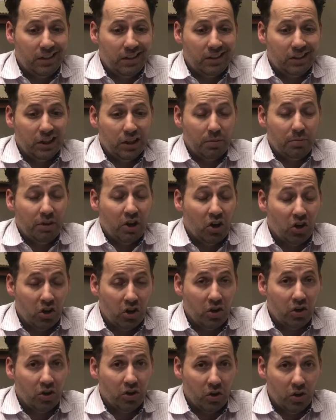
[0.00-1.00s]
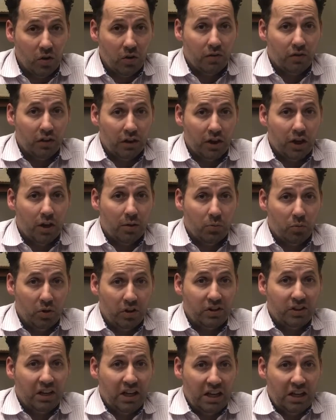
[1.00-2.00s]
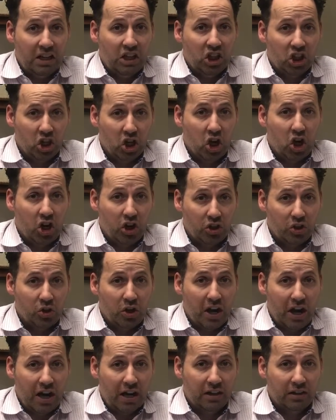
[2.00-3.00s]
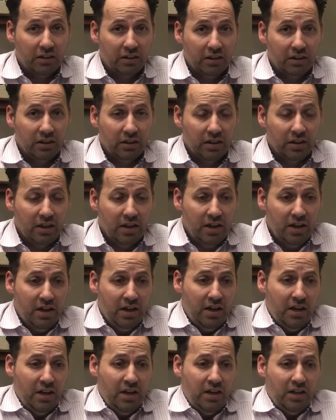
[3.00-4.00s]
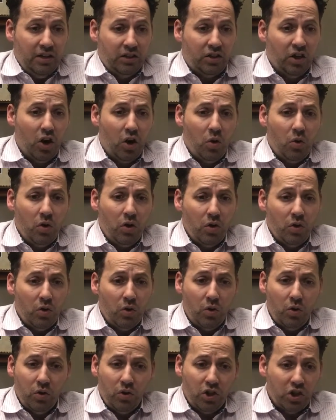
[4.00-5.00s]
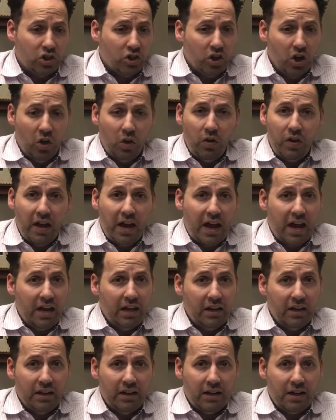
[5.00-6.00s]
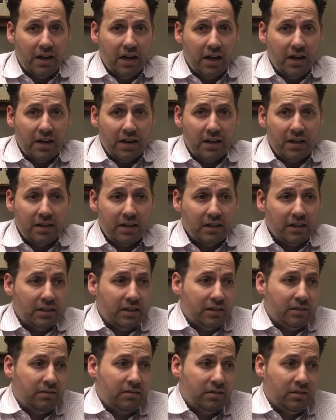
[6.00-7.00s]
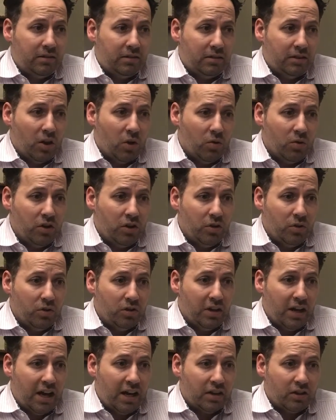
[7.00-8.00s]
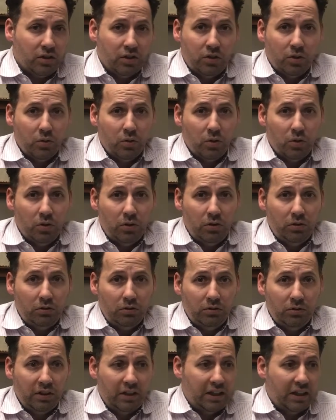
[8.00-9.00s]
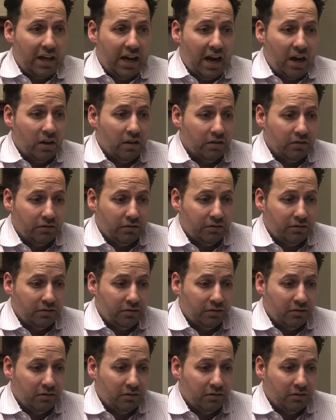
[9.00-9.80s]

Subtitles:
it's going to be hard to overcome what's in the contract. So just know that. Don't use that as a tool to get out of